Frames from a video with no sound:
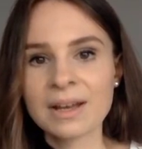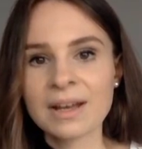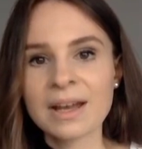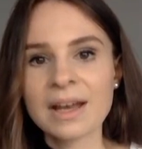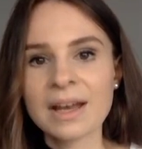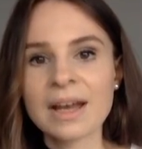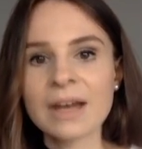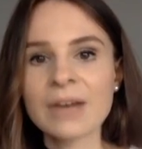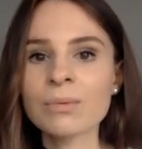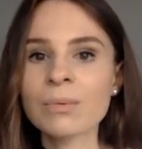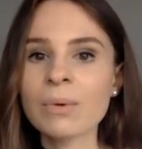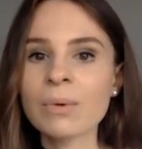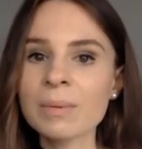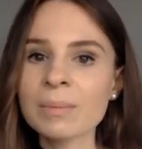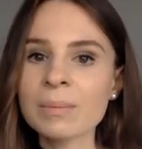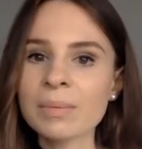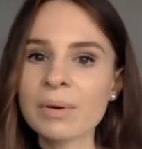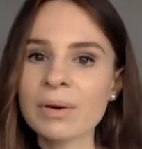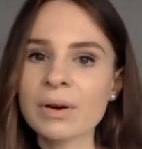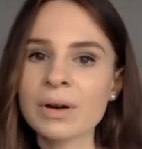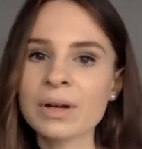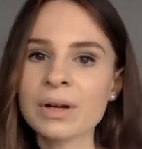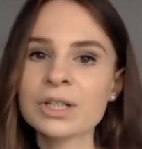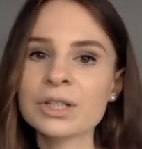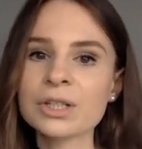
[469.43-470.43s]
At one
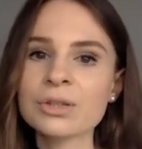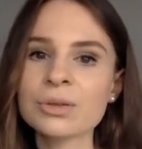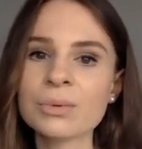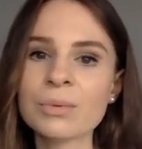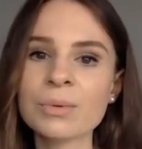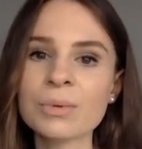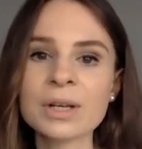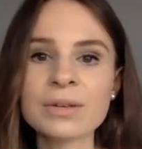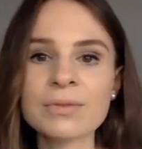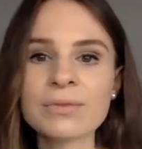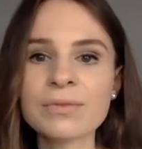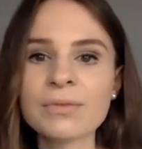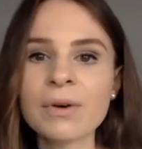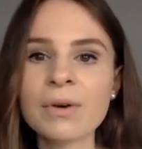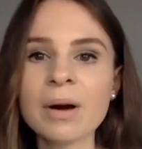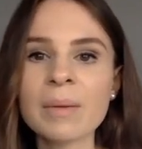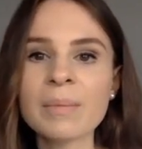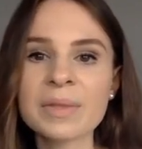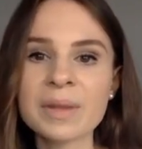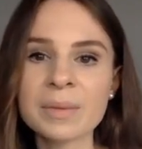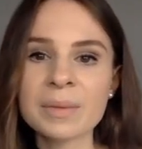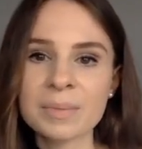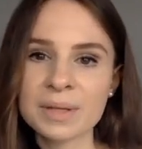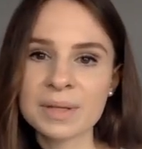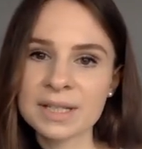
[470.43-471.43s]
point, we informed
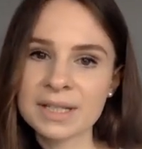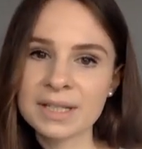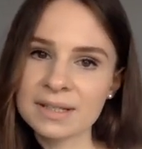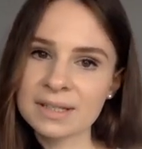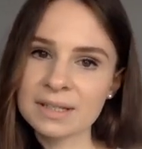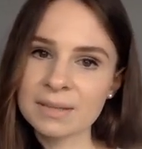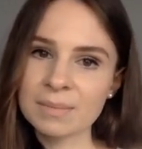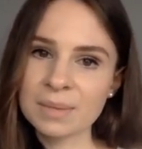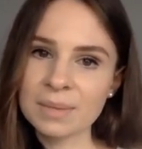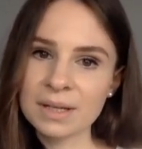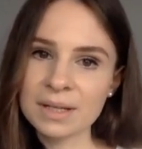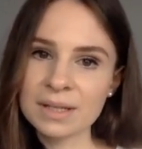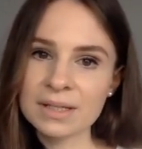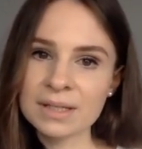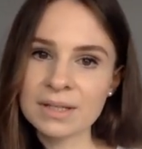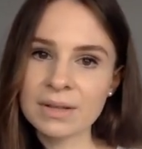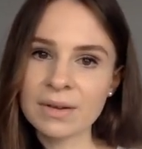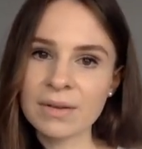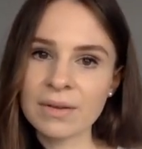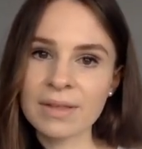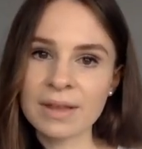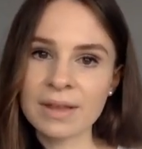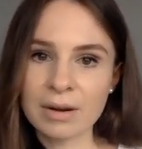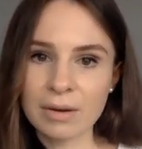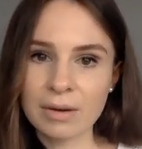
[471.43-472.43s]
the participants
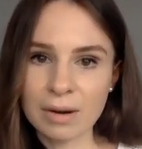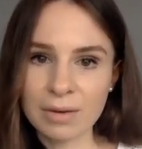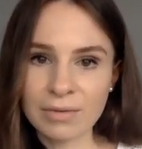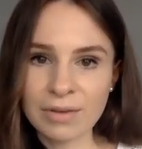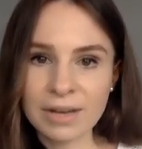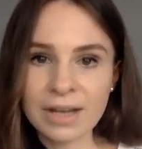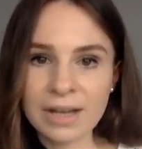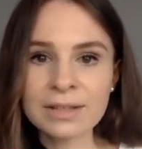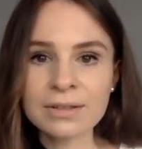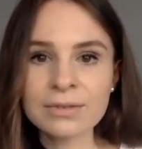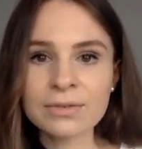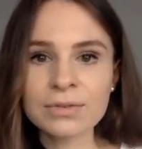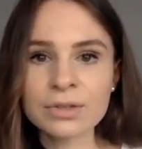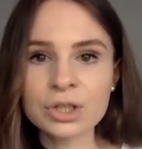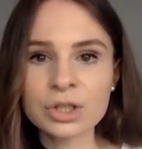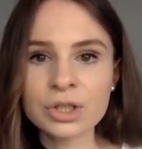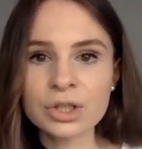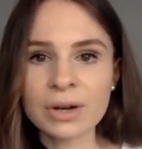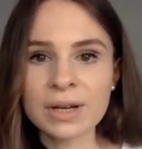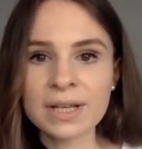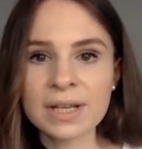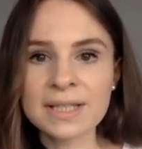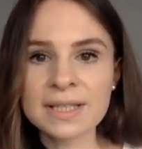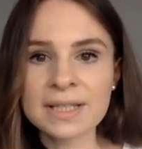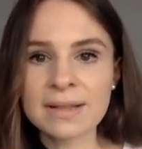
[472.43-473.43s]
on their effective
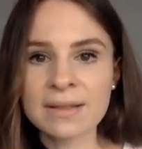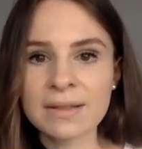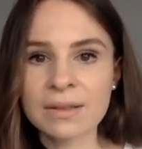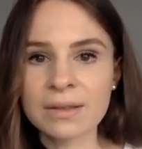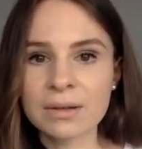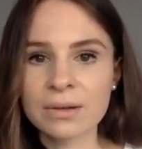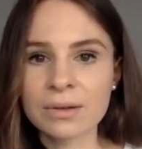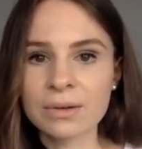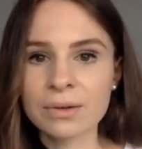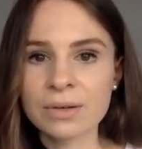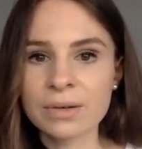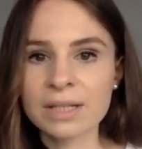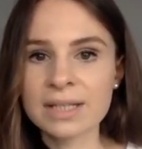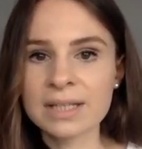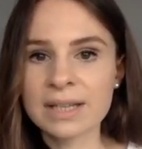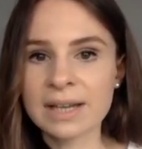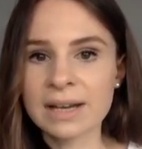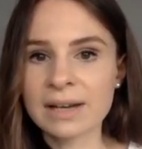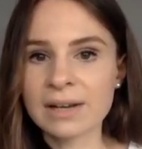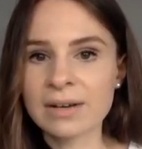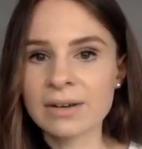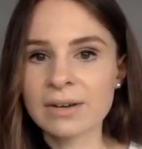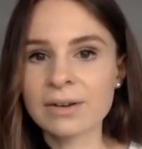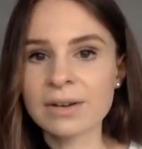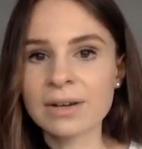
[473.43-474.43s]
choice in the cookie
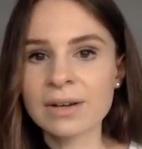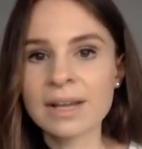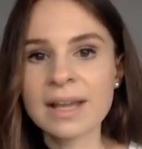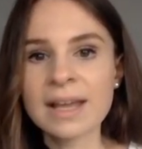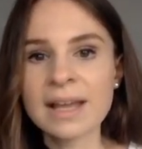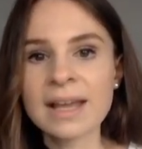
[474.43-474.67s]
dialog